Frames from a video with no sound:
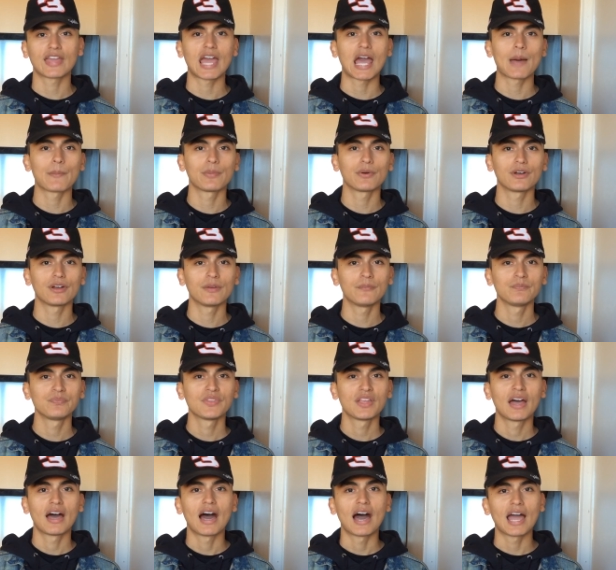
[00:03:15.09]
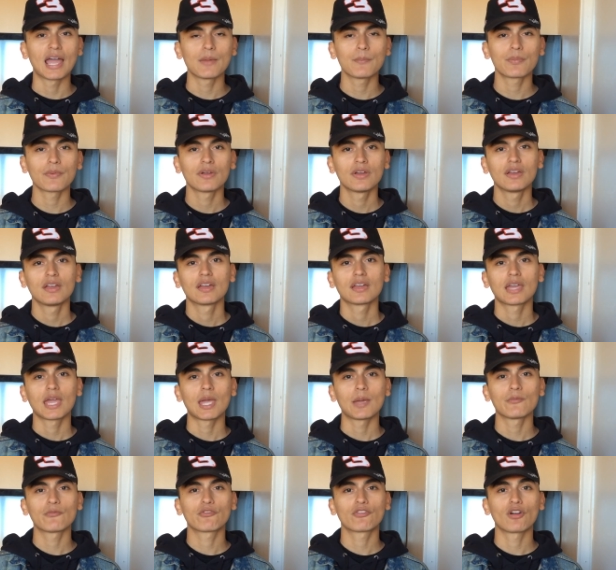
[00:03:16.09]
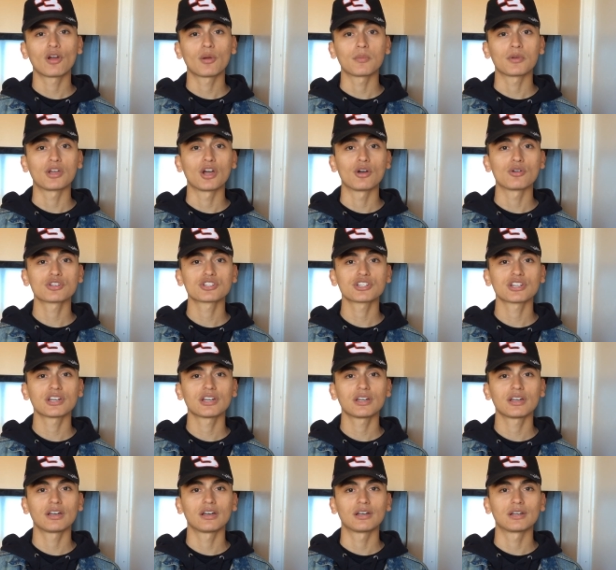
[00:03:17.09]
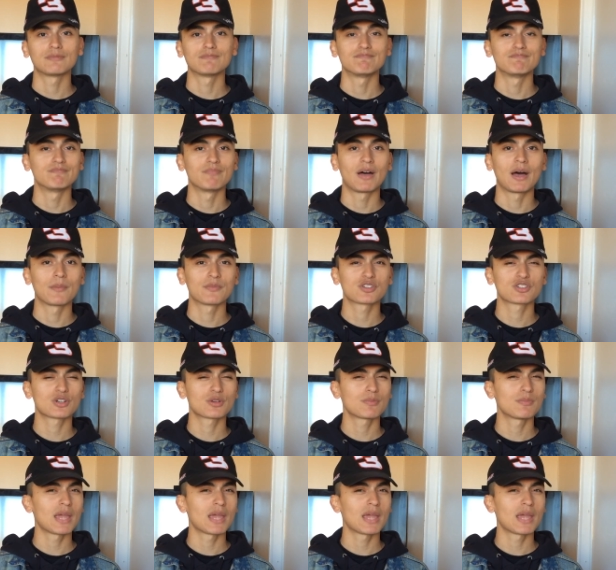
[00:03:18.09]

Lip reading: Kappa hype came from Gosha. I'm sure